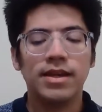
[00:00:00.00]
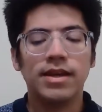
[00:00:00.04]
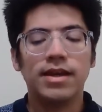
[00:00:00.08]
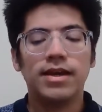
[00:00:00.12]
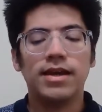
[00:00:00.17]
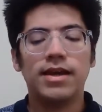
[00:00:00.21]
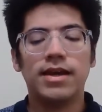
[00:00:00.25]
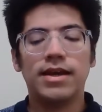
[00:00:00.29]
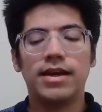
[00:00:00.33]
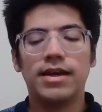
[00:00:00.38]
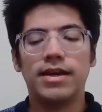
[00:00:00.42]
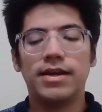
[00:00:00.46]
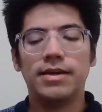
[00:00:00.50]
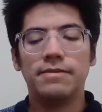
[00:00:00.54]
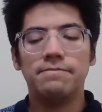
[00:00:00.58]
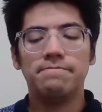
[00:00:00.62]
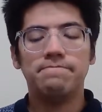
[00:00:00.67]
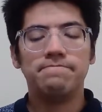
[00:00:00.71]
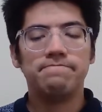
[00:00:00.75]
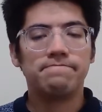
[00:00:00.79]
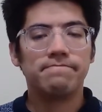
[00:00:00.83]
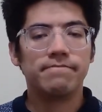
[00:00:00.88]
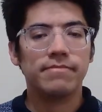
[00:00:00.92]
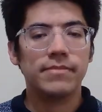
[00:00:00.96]

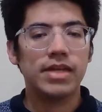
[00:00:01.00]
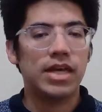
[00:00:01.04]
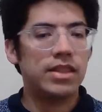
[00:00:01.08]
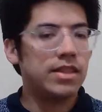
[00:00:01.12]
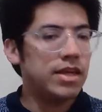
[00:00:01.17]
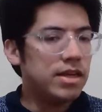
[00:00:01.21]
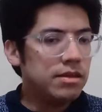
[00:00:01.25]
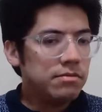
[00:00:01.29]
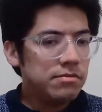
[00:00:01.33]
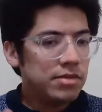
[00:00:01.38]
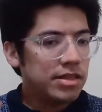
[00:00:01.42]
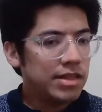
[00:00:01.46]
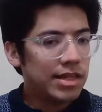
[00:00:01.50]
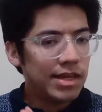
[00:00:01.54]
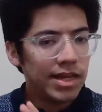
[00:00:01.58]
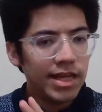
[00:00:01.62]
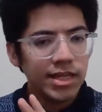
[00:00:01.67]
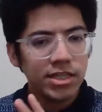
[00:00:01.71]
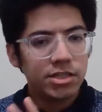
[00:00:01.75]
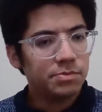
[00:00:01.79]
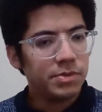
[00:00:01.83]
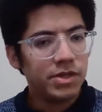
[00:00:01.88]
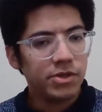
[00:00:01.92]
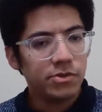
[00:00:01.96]
And then in the
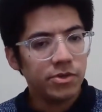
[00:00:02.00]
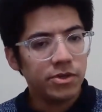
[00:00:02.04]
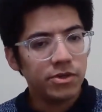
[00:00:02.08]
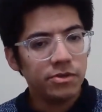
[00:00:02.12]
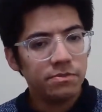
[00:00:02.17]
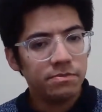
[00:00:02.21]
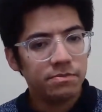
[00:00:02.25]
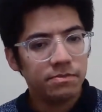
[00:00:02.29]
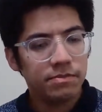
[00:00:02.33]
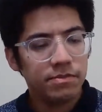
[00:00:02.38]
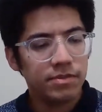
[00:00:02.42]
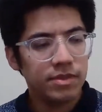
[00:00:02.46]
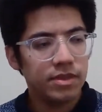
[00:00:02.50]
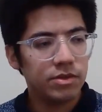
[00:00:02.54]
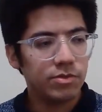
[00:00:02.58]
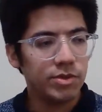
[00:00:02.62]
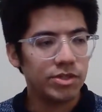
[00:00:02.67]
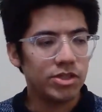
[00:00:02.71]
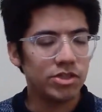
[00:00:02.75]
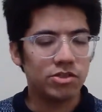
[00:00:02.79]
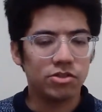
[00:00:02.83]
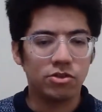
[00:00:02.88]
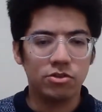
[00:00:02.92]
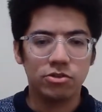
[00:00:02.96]
late period, which
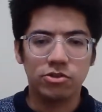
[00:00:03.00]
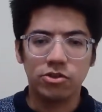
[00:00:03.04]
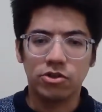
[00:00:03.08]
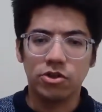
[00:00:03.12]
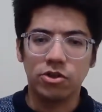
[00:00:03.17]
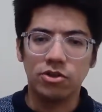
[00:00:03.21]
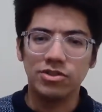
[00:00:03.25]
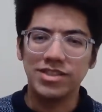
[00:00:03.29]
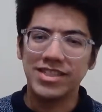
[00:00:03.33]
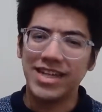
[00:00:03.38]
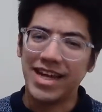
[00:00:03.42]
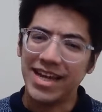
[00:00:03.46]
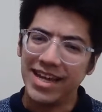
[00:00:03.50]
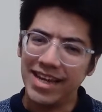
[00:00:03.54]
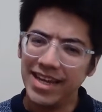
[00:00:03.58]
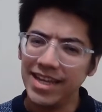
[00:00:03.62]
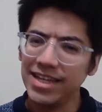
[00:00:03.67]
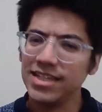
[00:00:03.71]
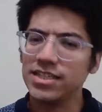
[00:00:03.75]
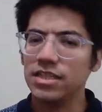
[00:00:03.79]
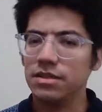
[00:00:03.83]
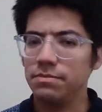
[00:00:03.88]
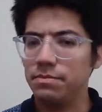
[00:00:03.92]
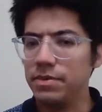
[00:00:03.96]
is also called
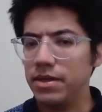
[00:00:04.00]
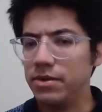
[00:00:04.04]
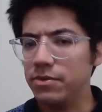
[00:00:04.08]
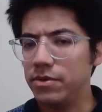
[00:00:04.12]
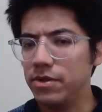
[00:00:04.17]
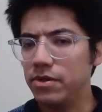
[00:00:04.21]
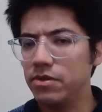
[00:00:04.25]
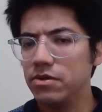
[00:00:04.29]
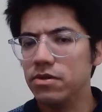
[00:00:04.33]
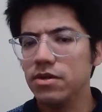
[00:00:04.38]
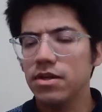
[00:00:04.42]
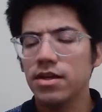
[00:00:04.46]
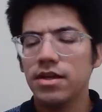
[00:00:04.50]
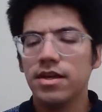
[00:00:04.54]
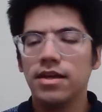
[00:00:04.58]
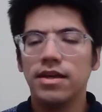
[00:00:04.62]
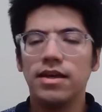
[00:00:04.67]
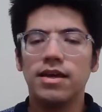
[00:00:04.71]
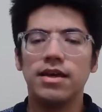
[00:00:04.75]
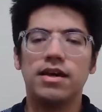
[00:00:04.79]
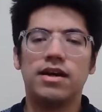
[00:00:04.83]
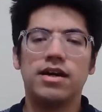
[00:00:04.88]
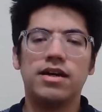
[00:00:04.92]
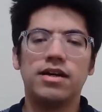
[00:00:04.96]
dialectic period,
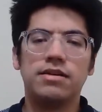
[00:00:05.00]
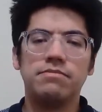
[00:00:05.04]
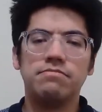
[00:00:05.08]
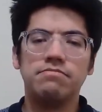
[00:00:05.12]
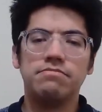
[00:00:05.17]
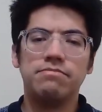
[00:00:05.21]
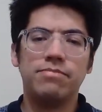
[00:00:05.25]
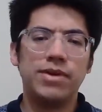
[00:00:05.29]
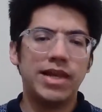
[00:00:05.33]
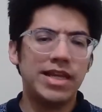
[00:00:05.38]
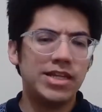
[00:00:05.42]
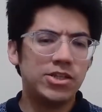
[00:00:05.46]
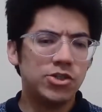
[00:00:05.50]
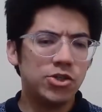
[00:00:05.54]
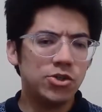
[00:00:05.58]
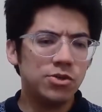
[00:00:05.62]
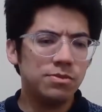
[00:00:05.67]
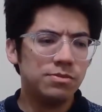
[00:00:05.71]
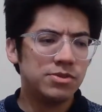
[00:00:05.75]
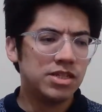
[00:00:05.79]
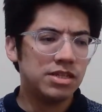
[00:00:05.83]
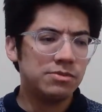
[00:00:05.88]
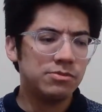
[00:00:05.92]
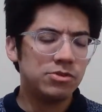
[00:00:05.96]
Plato
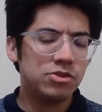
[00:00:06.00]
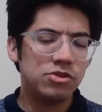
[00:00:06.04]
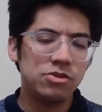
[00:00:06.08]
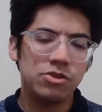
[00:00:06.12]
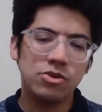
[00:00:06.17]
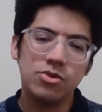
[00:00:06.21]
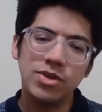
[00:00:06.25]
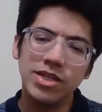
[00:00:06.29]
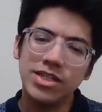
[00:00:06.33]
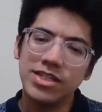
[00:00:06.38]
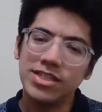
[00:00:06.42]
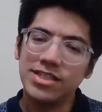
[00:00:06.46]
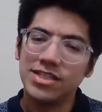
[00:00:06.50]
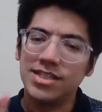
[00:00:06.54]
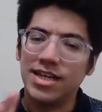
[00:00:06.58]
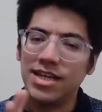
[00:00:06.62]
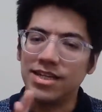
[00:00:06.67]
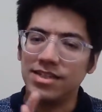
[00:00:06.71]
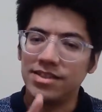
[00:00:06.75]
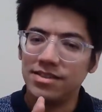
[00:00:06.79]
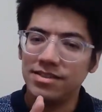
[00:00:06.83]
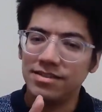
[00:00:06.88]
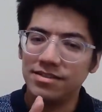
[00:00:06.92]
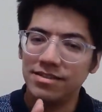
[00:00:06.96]
seems to
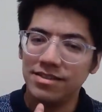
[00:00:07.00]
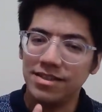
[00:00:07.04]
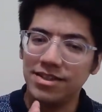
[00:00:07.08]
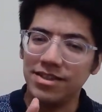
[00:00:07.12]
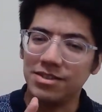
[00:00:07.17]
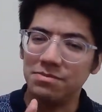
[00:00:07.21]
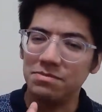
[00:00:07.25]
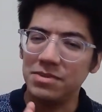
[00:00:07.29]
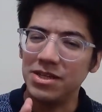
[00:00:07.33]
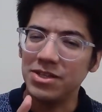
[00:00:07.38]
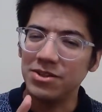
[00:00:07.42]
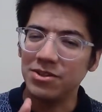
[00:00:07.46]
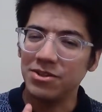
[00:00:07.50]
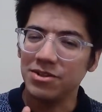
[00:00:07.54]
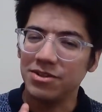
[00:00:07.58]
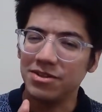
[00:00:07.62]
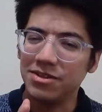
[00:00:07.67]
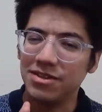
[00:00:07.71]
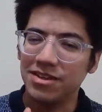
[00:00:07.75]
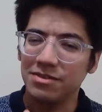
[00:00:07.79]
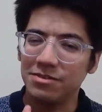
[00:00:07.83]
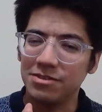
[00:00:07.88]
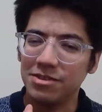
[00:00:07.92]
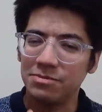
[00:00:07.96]
criticize his middle
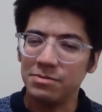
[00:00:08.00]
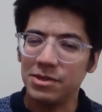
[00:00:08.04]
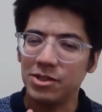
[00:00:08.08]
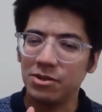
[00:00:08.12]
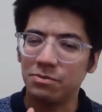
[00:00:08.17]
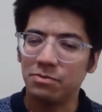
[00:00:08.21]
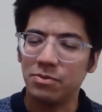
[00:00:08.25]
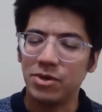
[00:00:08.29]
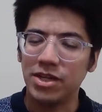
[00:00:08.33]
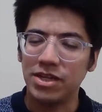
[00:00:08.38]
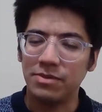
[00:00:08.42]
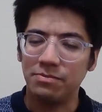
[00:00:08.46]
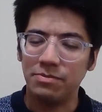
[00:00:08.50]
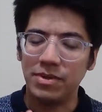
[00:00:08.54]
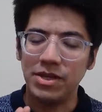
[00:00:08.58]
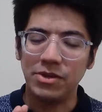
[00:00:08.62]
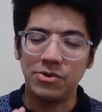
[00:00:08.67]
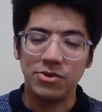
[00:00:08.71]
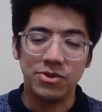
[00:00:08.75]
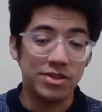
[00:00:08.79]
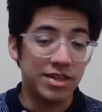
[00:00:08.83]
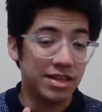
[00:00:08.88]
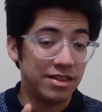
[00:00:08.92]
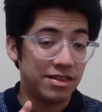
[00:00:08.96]

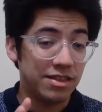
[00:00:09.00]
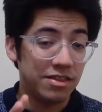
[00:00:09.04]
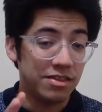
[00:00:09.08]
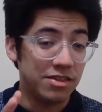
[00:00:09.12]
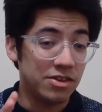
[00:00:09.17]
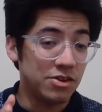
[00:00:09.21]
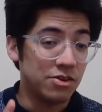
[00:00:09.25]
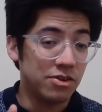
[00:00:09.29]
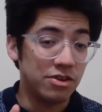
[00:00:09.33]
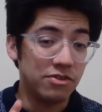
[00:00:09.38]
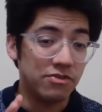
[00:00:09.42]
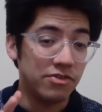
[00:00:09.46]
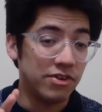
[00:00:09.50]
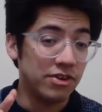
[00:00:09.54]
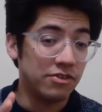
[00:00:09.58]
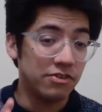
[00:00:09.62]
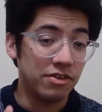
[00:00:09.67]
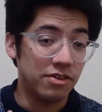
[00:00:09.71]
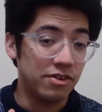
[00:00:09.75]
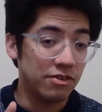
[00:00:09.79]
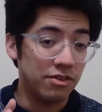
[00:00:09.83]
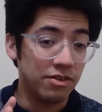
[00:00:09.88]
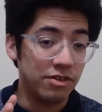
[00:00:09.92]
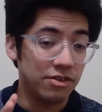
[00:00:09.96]
period and the theory
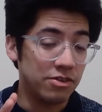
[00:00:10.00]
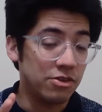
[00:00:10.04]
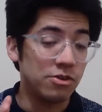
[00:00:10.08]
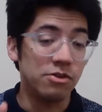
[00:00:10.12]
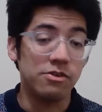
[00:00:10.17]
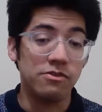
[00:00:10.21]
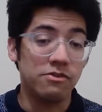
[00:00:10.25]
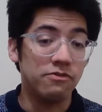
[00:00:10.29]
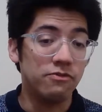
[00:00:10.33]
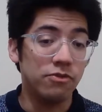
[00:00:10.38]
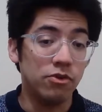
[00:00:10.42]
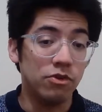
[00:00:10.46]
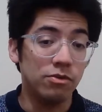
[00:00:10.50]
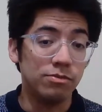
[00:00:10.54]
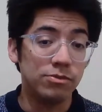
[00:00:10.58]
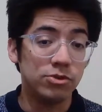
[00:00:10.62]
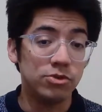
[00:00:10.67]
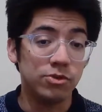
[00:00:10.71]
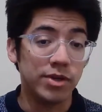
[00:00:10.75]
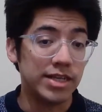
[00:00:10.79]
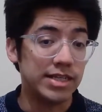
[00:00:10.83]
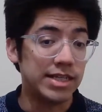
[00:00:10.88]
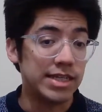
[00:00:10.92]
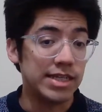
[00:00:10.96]
of forms
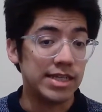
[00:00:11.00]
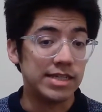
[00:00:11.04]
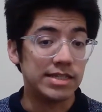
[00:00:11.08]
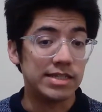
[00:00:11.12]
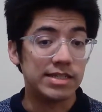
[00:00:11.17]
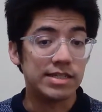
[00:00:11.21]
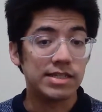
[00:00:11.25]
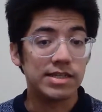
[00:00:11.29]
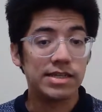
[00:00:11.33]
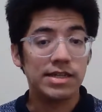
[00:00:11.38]
or ideas.